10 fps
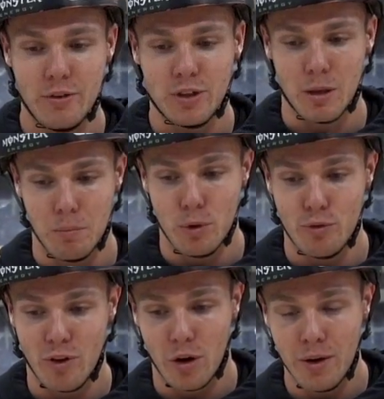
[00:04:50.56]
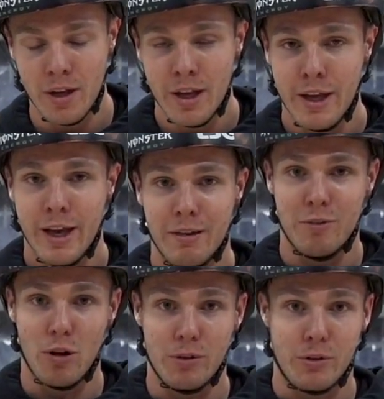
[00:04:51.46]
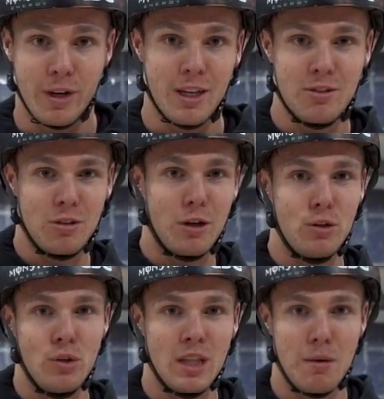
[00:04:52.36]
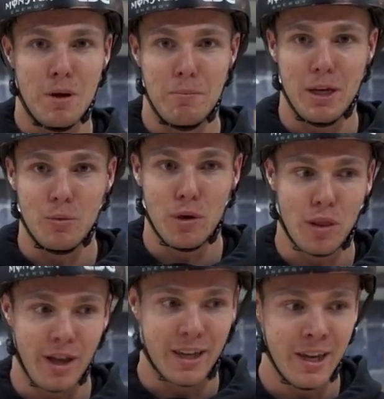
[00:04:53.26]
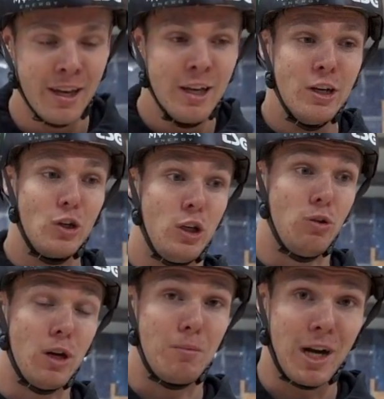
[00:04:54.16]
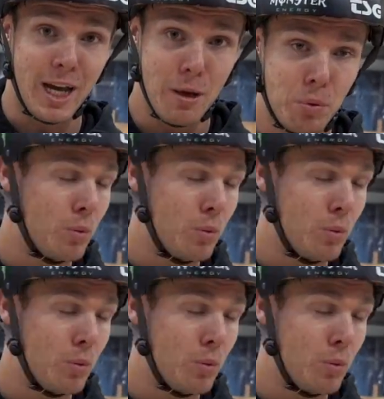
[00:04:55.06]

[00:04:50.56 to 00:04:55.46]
you can move on, involve the trick and start doing them a bit with like, you can do them in a hip,